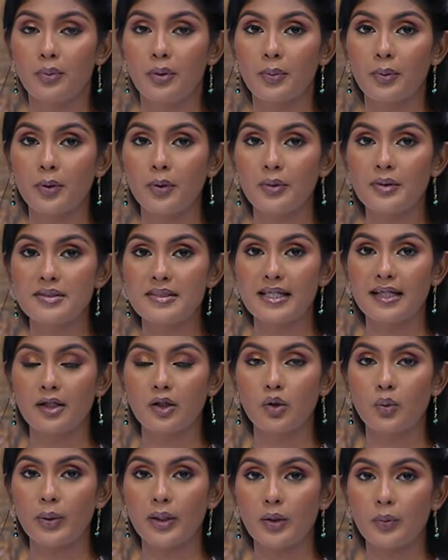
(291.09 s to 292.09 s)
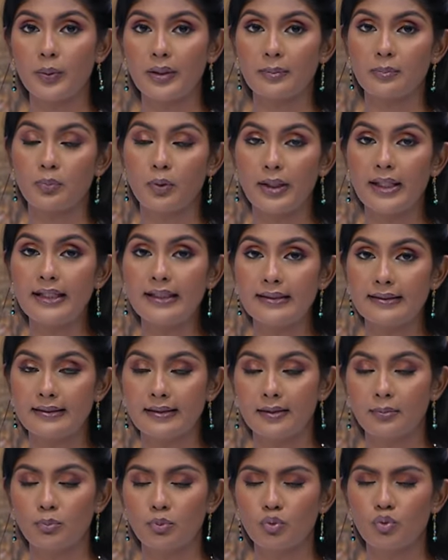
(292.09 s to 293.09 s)
Well, we're going to take a quick, quick break
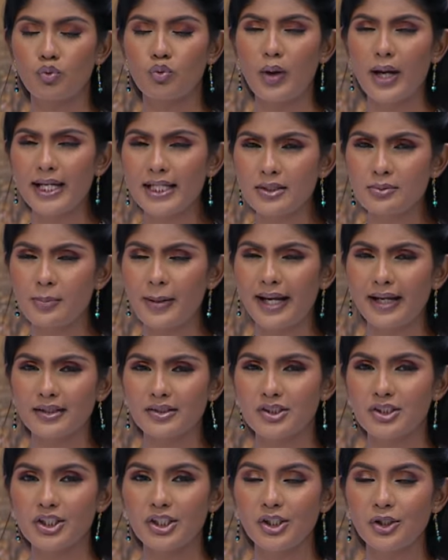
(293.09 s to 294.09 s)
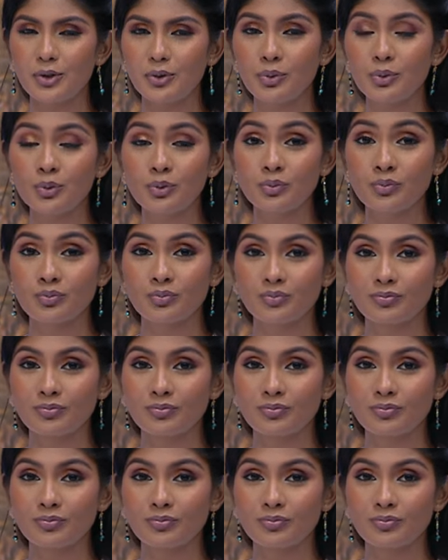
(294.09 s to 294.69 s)
and come right back to you.